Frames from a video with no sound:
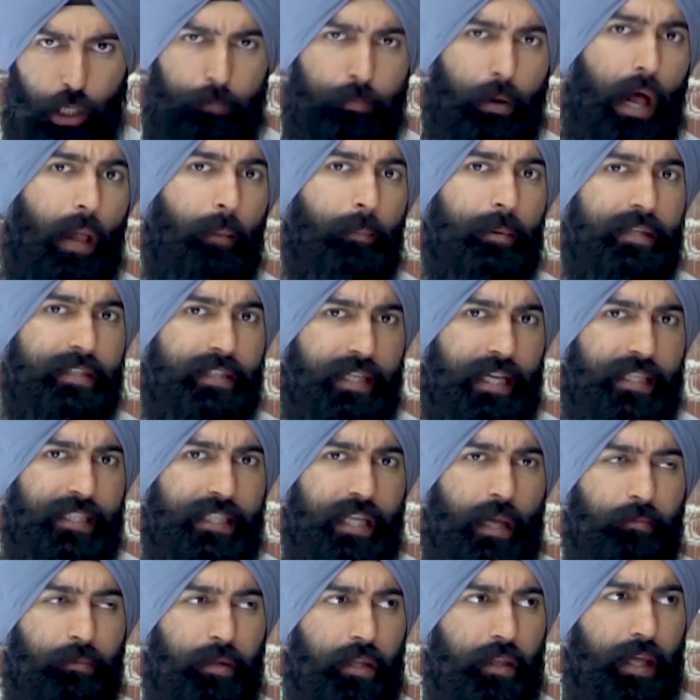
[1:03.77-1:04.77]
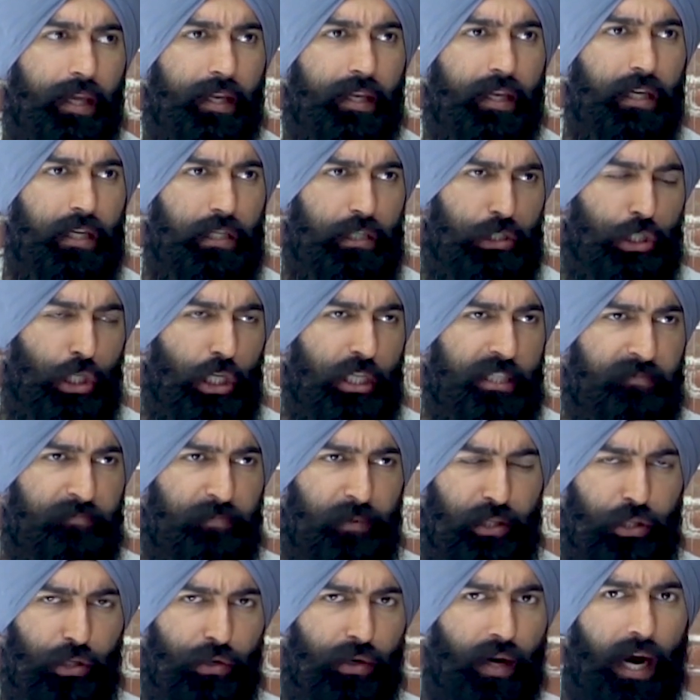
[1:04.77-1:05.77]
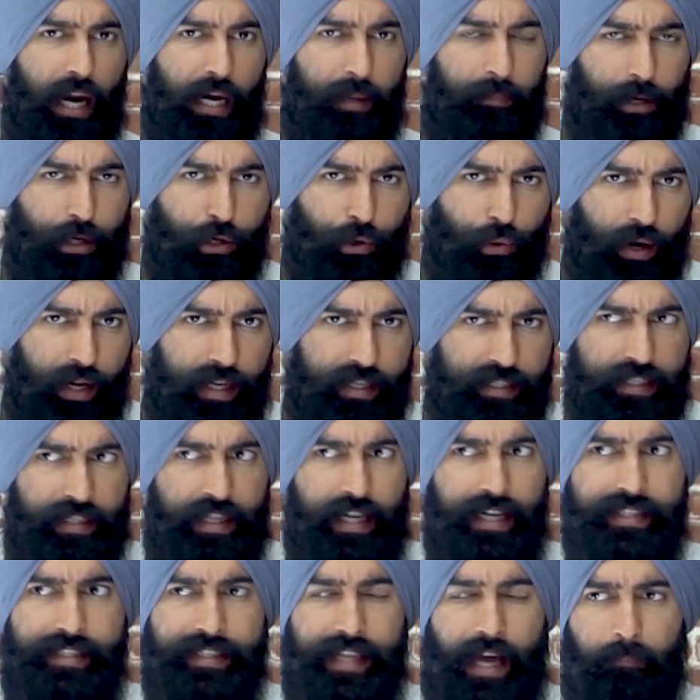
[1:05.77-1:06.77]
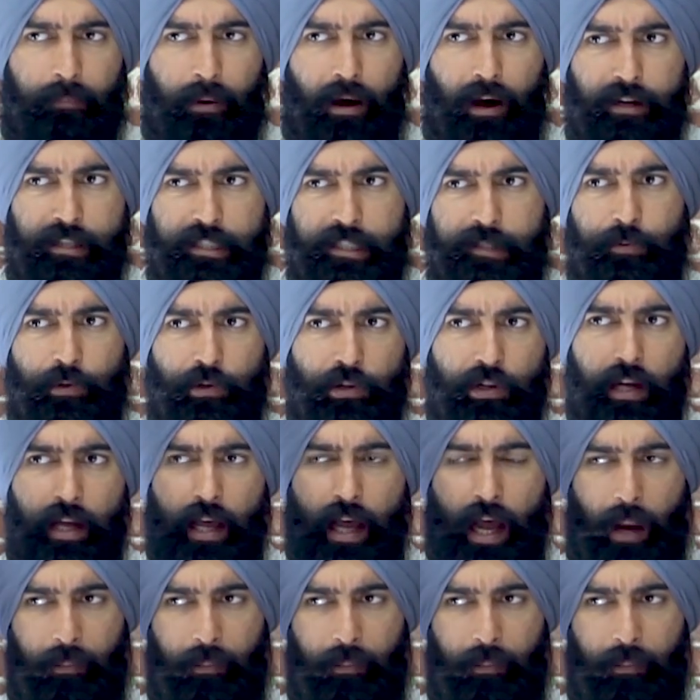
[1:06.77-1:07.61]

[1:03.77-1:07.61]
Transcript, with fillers: You'd probably say something like, Jaspreet, you gotta be crazy, that's not possible.